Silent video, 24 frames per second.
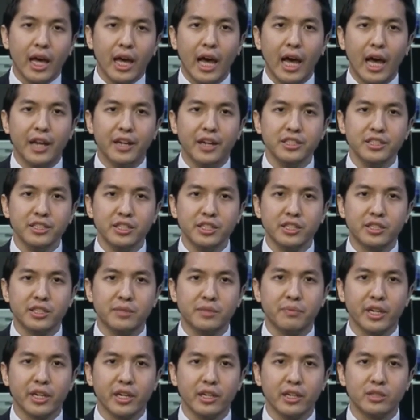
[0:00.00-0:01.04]
and this is
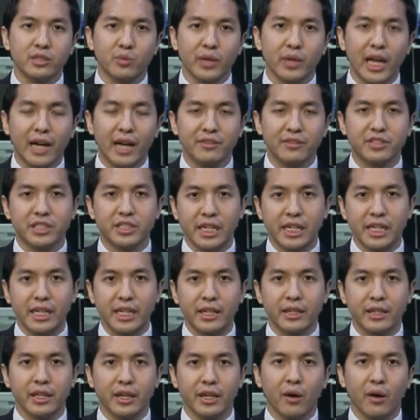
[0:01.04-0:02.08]
because we have
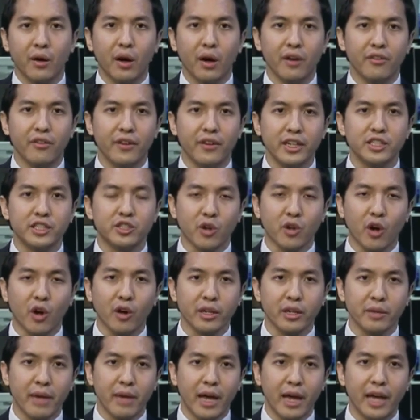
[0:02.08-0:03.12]
seen a very
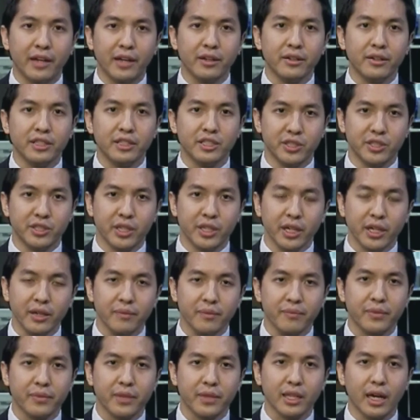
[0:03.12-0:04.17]
strong demand this year,
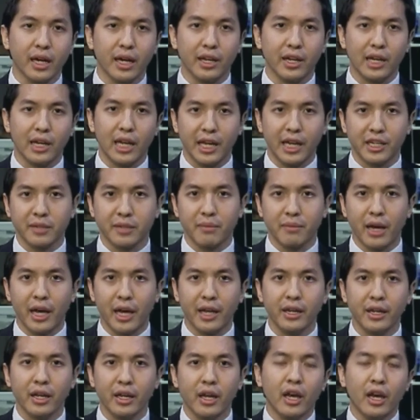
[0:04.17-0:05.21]
underlying
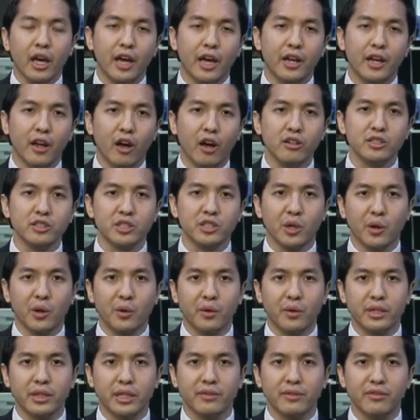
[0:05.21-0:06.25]
demand, and
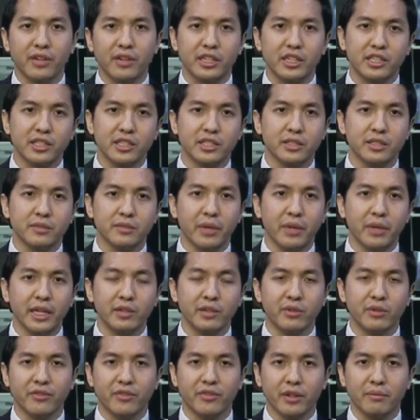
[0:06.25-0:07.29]
also the inflation is being
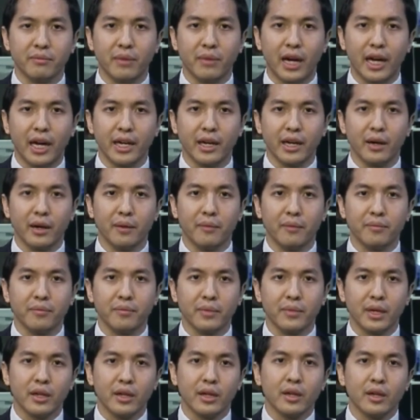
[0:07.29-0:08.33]
driven by a
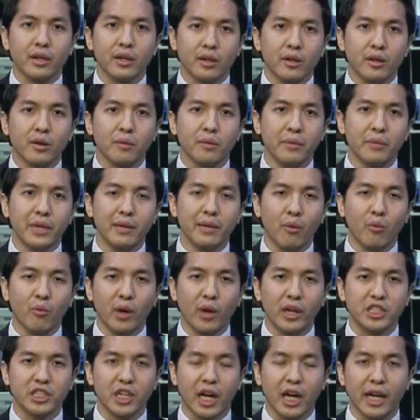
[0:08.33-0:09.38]
minimum
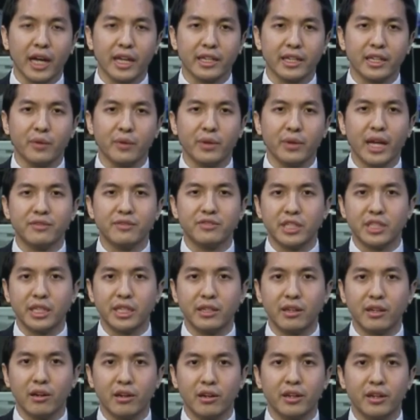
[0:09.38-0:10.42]
wage hike that we have
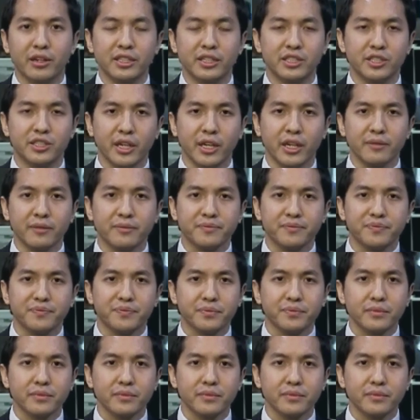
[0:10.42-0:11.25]
seen earlier this year.